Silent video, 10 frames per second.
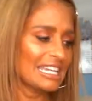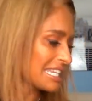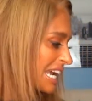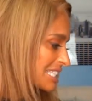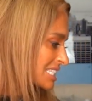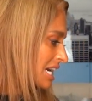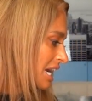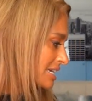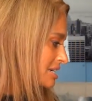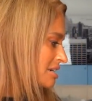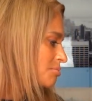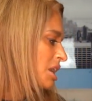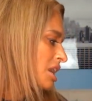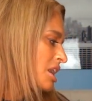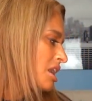Next item,
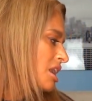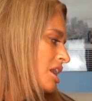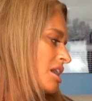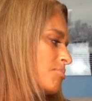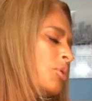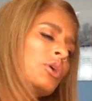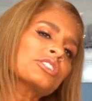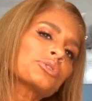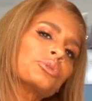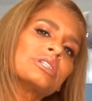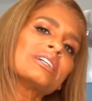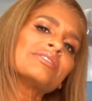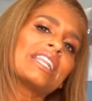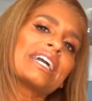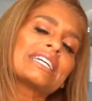more sort
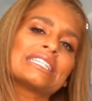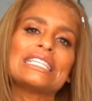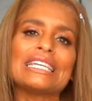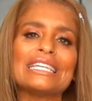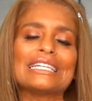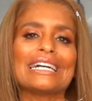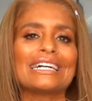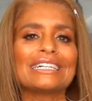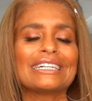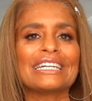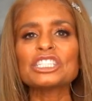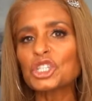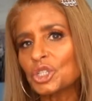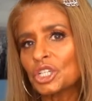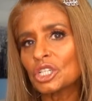of like the
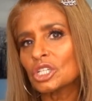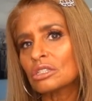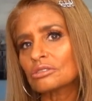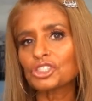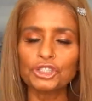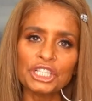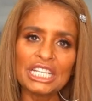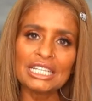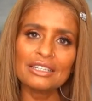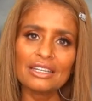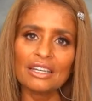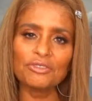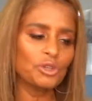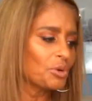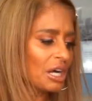internal journey,
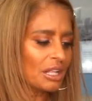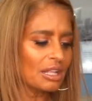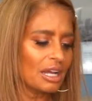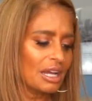if you will.